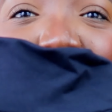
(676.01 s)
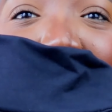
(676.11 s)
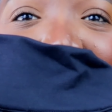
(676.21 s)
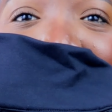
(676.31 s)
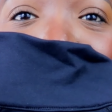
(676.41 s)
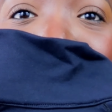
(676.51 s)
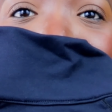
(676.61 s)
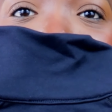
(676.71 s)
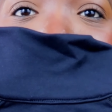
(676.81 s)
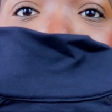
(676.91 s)
women's
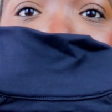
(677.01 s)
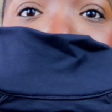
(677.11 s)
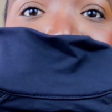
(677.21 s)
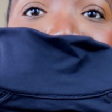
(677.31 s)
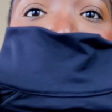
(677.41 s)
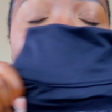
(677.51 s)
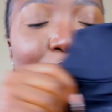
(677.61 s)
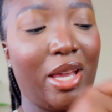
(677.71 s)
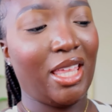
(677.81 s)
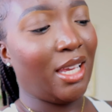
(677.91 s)
best
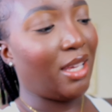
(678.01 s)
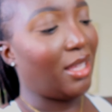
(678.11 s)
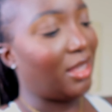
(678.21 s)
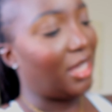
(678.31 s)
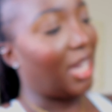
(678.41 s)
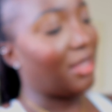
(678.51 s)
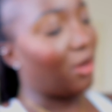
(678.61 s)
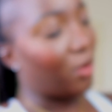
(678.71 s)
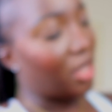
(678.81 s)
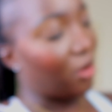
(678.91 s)
yo I think they're kind
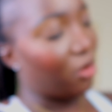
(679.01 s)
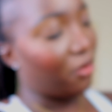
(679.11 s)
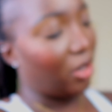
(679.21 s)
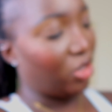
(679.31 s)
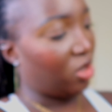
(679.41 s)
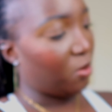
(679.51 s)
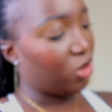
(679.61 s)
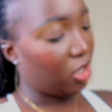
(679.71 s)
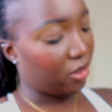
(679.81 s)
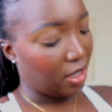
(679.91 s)
of winning over
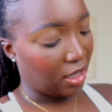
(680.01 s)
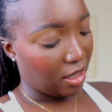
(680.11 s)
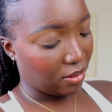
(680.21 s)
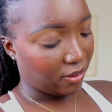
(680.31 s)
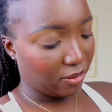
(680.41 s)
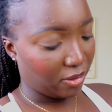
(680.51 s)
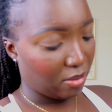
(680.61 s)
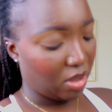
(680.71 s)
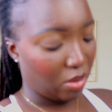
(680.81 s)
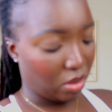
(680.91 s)
Gymshark right now for
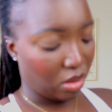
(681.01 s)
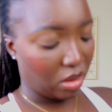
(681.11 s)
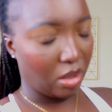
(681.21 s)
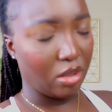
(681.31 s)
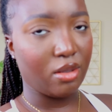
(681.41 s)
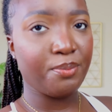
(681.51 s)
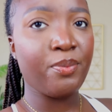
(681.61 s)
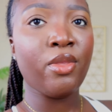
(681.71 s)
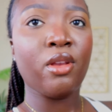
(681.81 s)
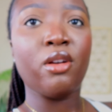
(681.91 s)
me with the
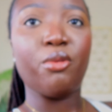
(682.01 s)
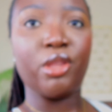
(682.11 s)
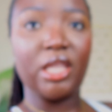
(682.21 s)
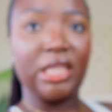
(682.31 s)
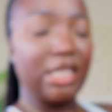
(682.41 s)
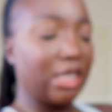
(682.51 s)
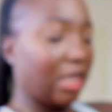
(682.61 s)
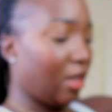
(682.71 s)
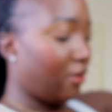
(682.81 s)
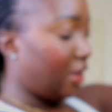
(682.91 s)
with the
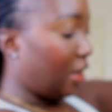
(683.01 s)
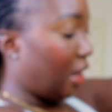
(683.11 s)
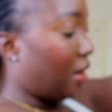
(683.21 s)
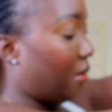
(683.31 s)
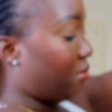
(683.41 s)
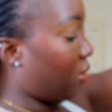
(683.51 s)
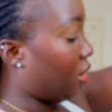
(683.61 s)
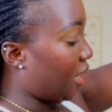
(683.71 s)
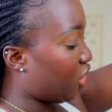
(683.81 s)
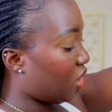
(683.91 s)
detailing of their um,
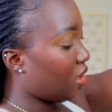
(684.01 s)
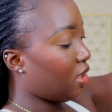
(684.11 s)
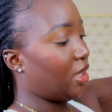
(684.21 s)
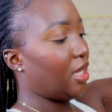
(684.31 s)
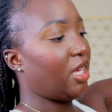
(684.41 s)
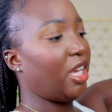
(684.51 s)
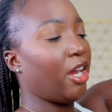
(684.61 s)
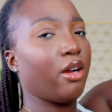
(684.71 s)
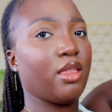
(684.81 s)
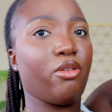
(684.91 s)
collection. And then
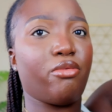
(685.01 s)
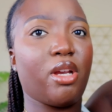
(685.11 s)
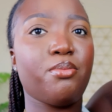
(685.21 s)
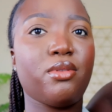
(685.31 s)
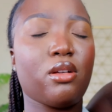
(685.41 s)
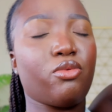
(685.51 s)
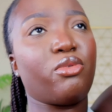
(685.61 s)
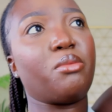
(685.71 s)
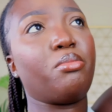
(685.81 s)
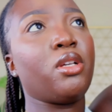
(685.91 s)
here on the ribs,
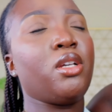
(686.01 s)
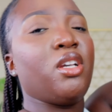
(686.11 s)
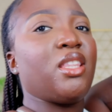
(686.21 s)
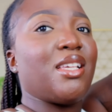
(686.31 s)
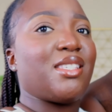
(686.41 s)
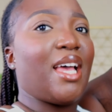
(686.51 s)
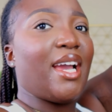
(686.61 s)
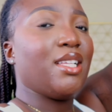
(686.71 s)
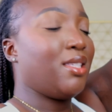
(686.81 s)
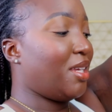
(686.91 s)
rib, the
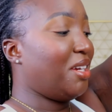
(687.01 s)
sides,